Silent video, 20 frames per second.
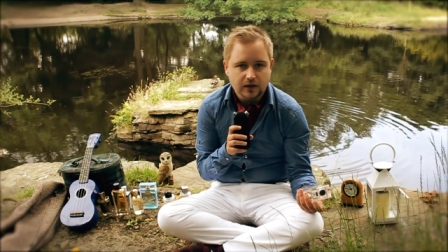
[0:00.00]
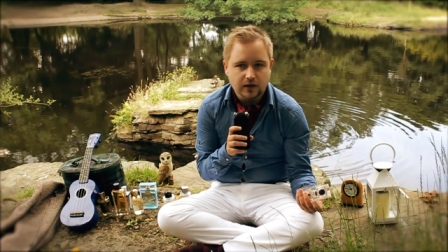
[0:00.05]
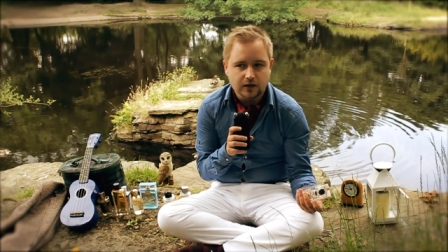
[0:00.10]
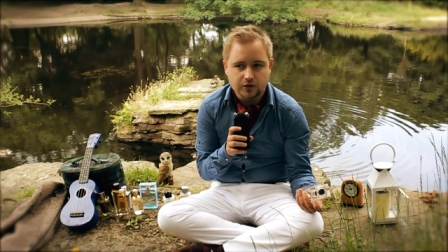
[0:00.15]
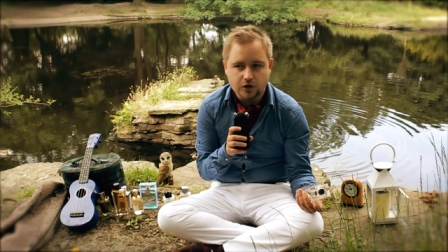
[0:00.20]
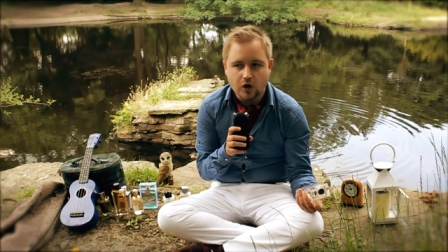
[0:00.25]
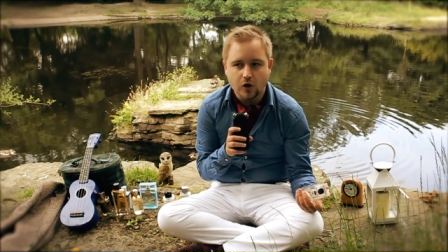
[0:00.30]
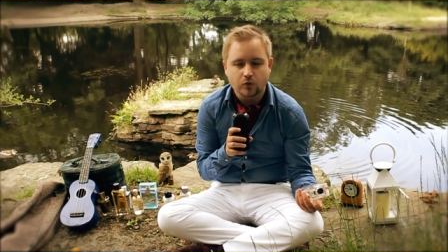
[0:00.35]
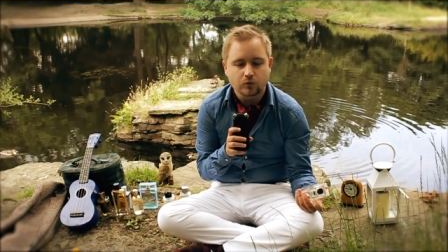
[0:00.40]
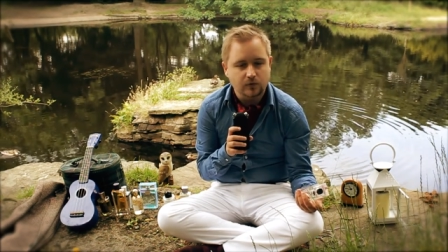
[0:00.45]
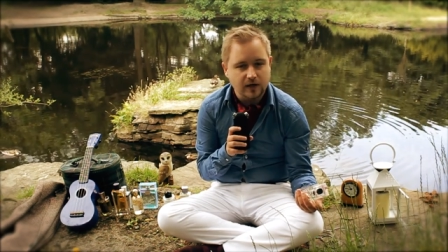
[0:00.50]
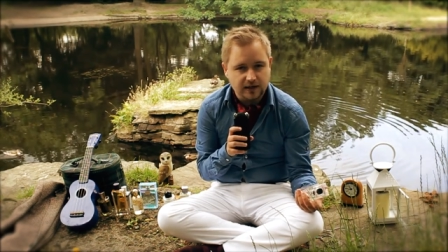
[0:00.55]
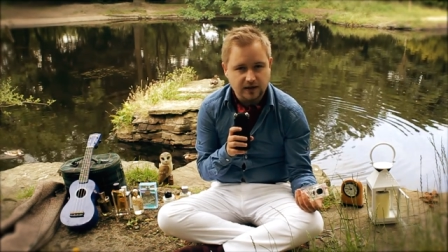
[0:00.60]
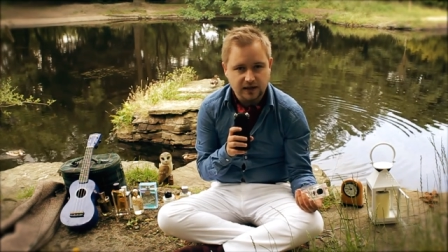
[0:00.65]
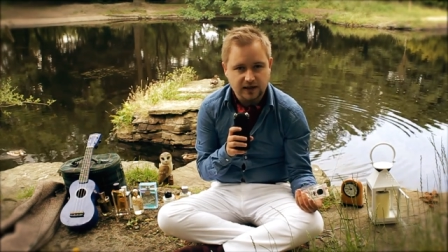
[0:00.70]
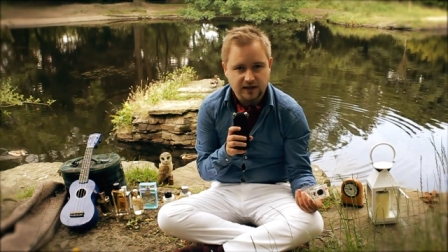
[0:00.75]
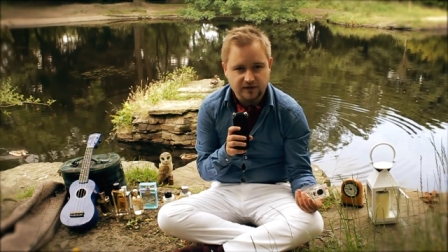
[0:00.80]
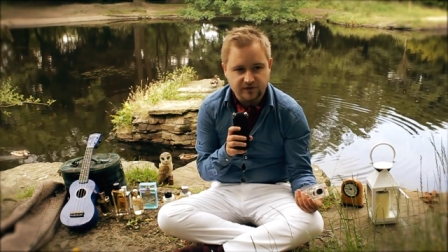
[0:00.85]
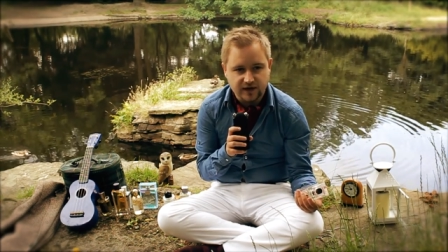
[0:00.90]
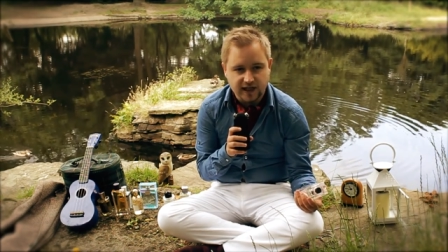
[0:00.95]
not
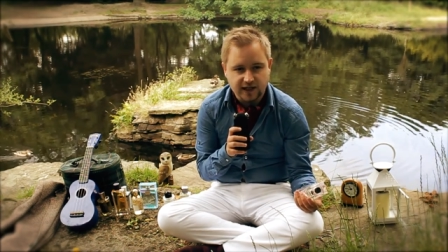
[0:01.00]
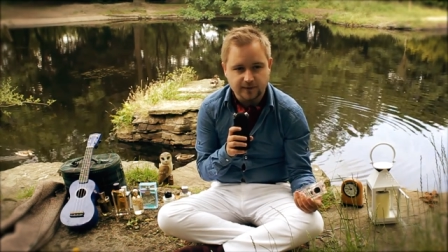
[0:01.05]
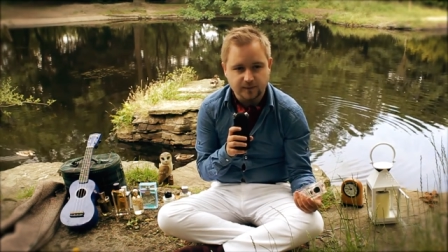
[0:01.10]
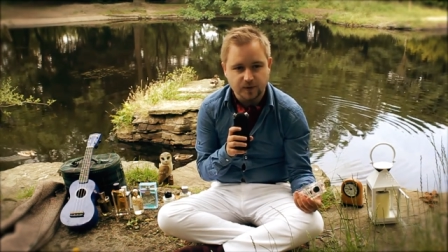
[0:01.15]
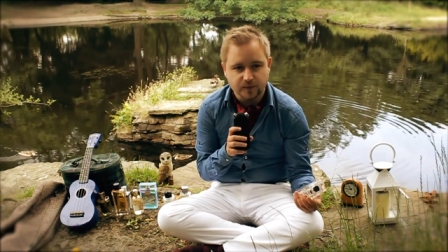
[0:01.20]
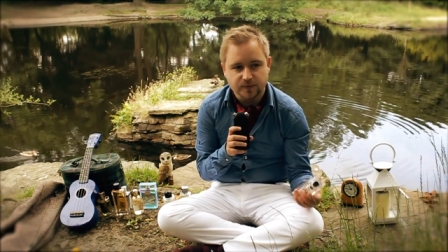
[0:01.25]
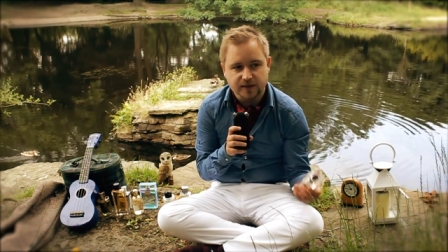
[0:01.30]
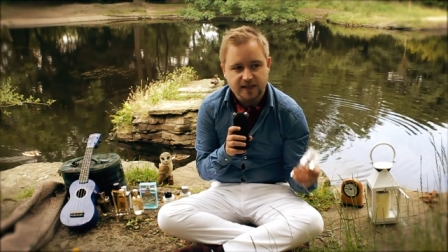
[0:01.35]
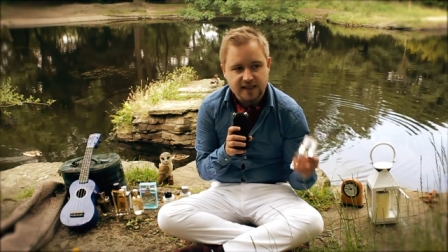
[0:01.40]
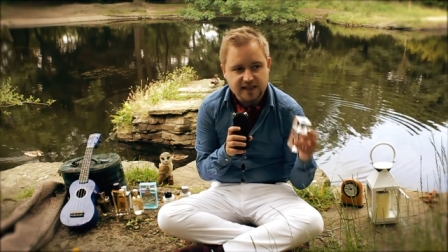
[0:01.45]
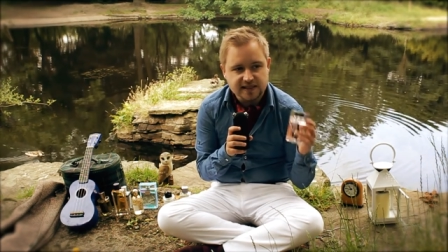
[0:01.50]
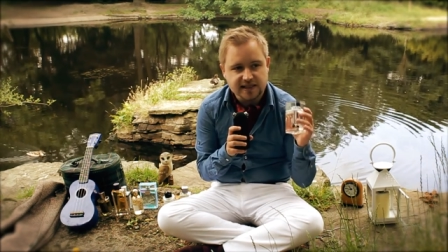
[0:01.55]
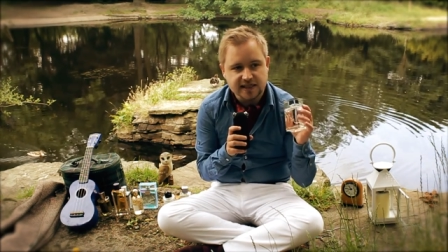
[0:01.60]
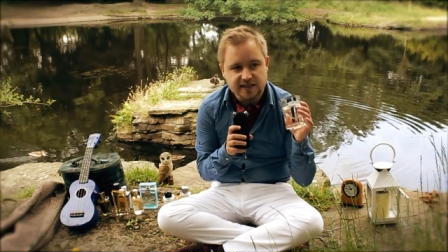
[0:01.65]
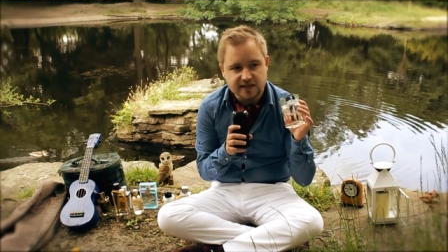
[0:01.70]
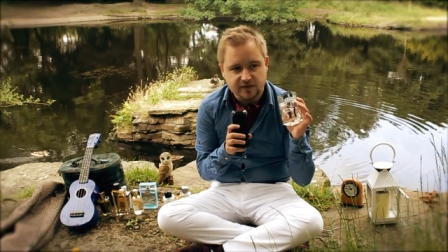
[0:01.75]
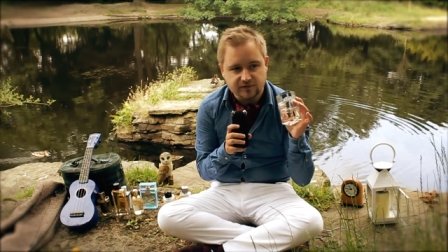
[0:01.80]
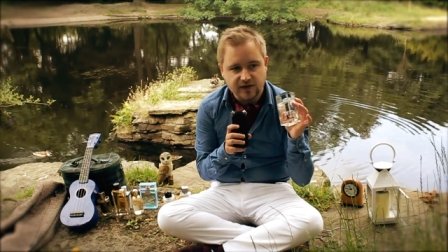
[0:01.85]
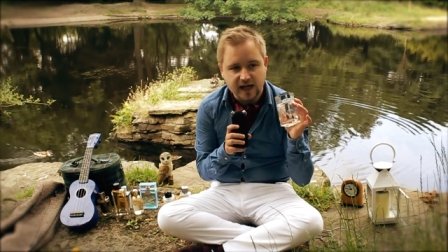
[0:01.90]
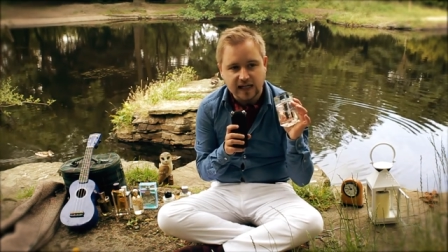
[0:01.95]
readily available. But this
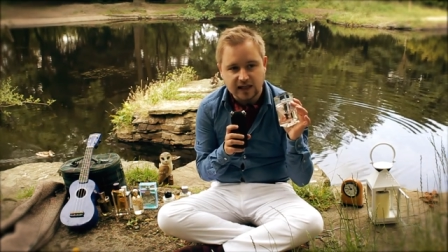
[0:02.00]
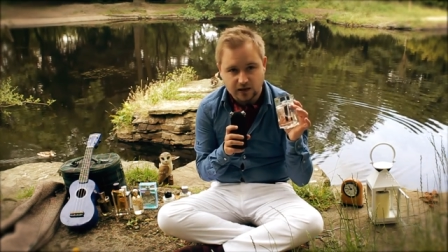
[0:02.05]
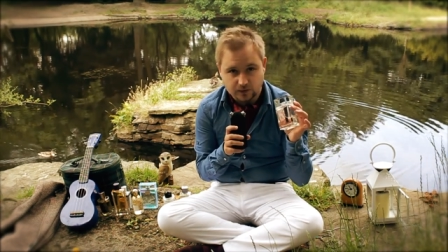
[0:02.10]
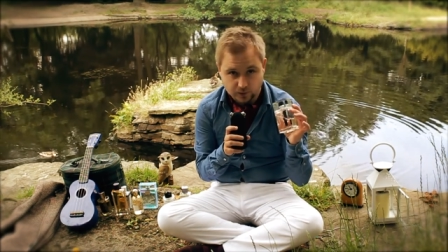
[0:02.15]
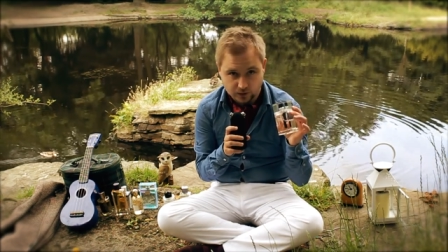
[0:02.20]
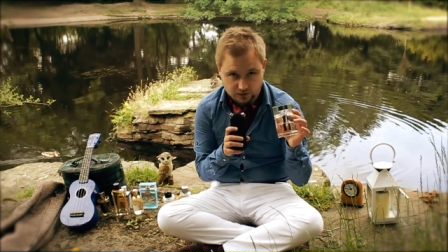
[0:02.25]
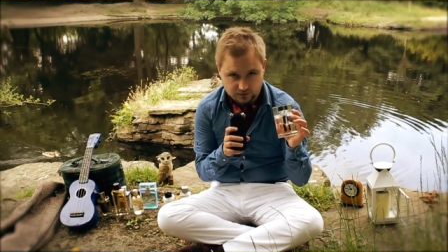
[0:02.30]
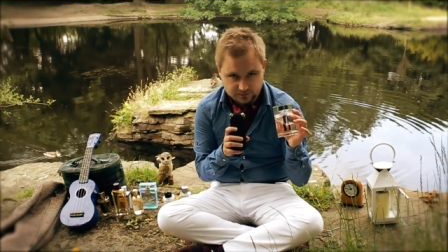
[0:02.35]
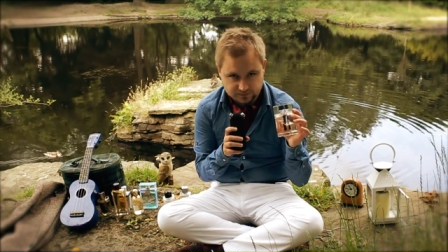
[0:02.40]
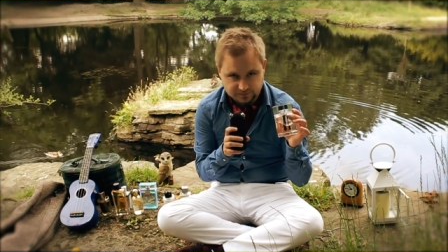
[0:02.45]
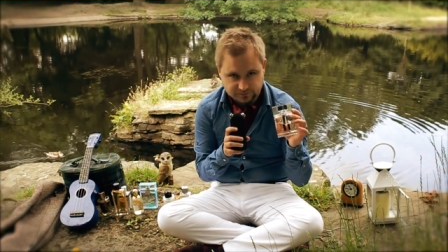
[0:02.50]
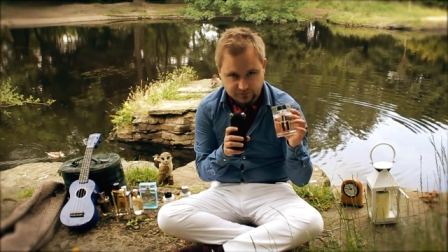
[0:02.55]
is available